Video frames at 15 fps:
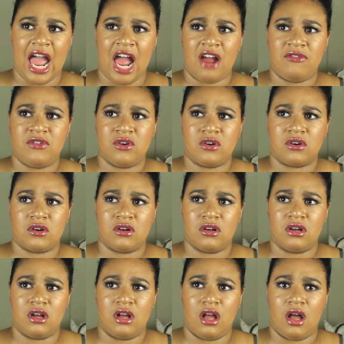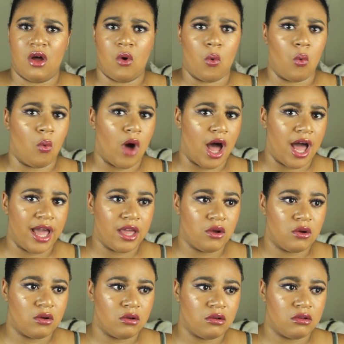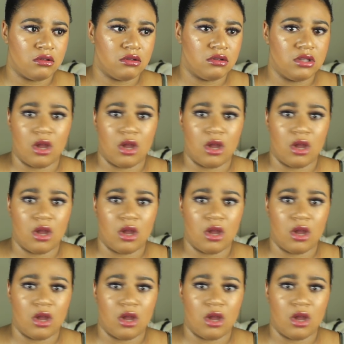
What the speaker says: After a while,